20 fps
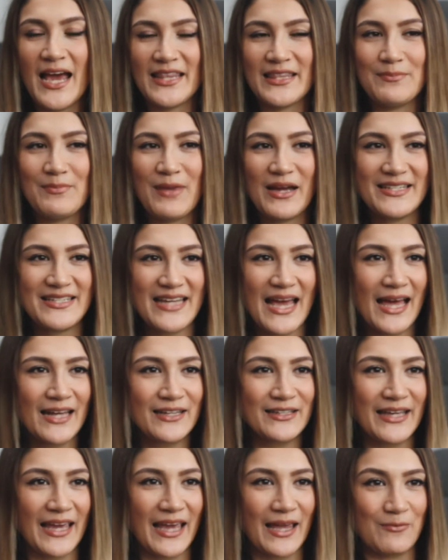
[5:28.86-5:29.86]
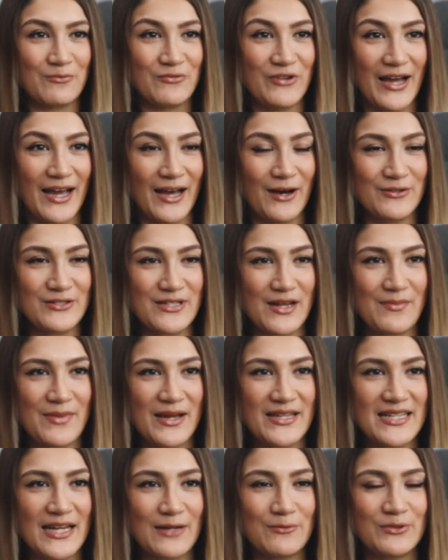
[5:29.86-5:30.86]
And then my dad came round and
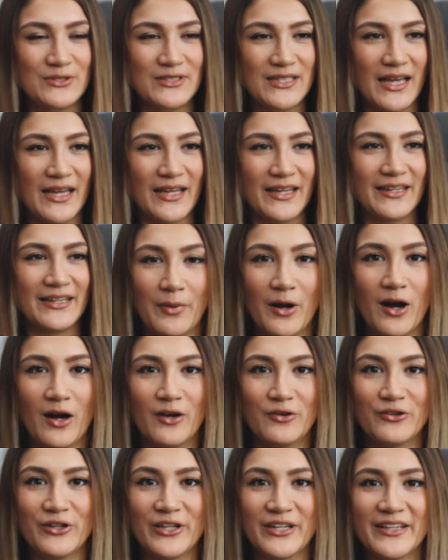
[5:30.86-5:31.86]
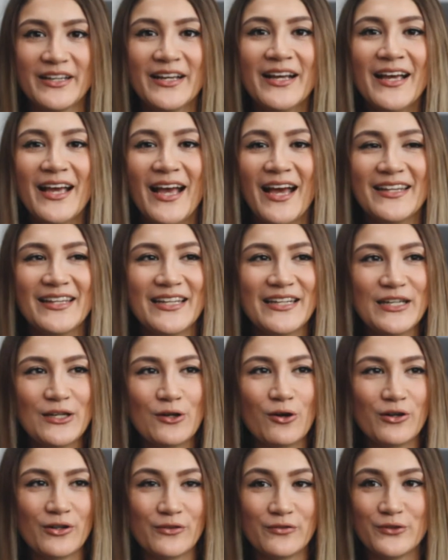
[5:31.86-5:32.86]
my dad was like bartering, and then he
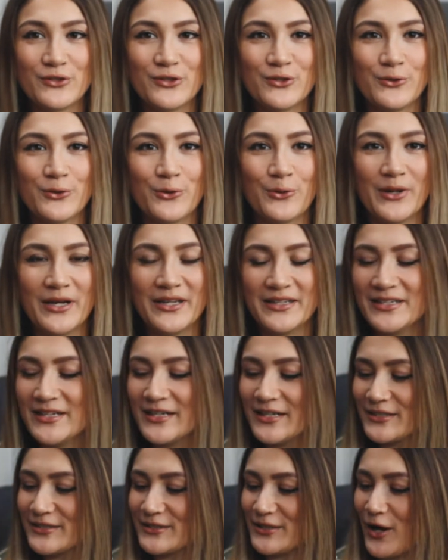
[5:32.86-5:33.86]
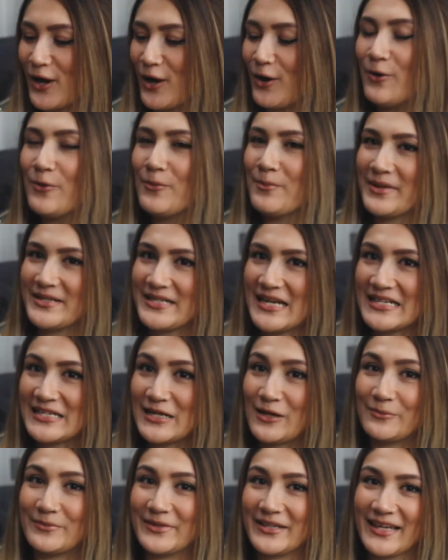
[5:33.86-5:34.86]
got it for £2. So my dad
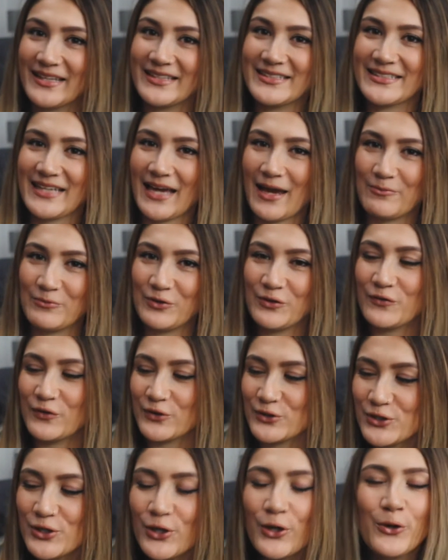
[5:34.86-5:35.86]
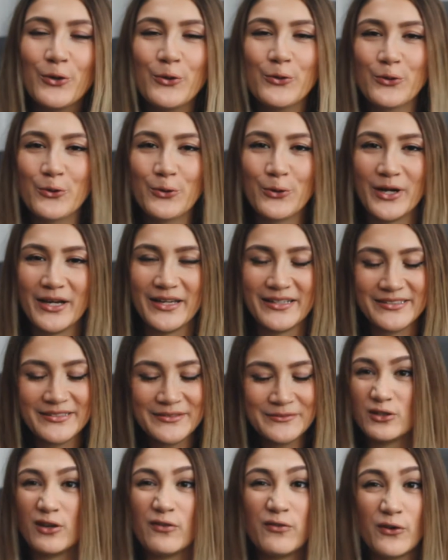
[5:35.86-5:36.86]
helped me get this camera for
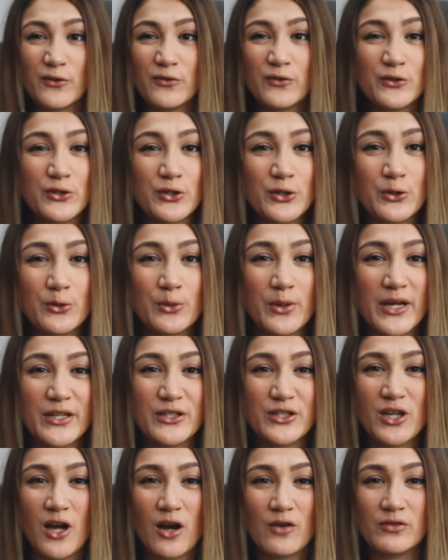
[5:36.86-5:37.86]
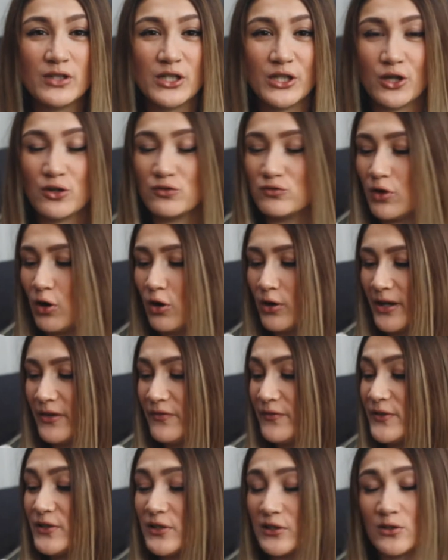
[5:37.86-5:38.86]
£2. So I thought, for £2, you can't really go wrong.
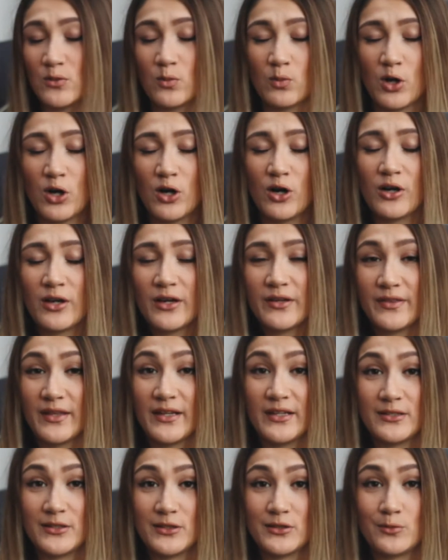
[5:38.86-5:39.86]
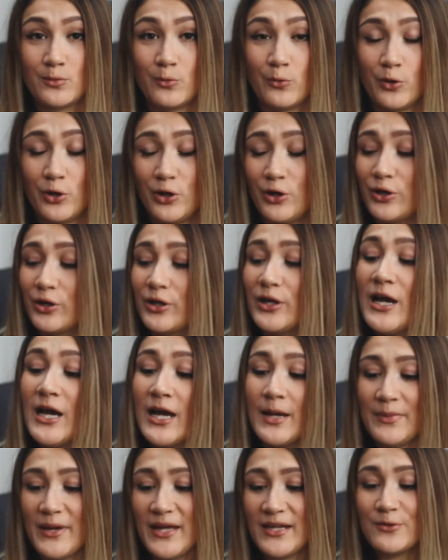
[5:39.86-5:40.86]
If it doesn't work, then it doesn't work.
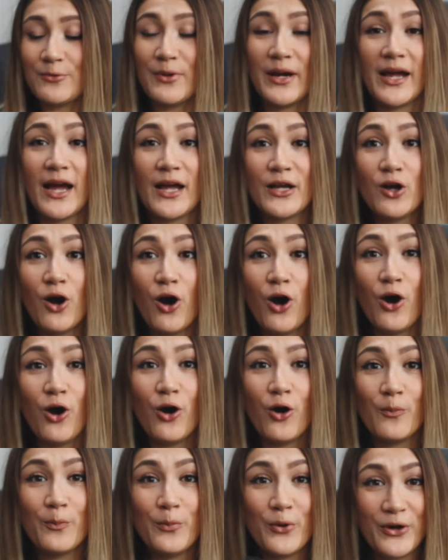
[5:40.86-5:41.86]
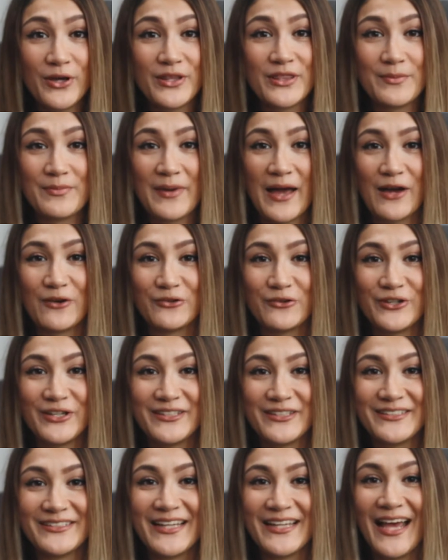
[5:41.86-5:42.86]
But anyway, I got home, put in the
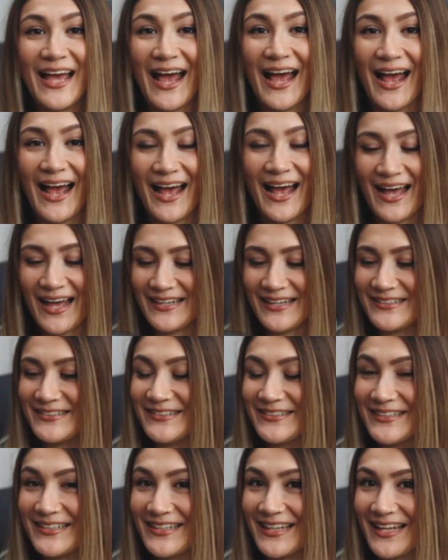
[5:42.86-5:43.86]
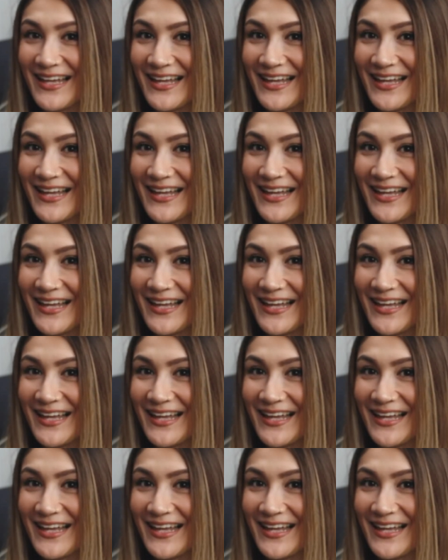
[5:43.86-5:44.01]
batteries, and